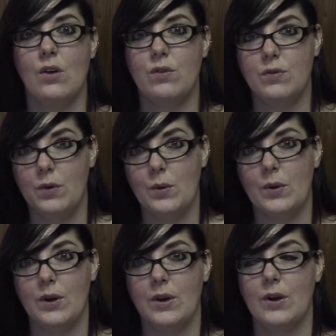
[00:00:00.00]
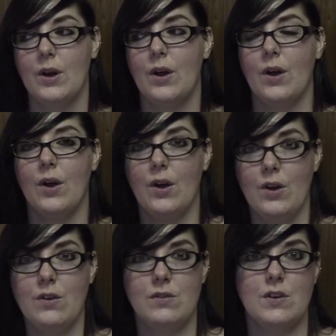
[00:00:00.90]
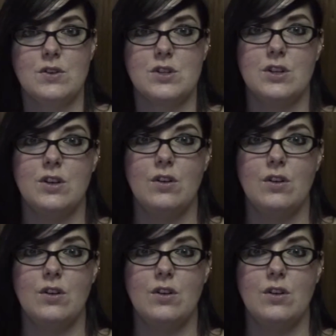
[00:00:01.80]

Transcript: for her version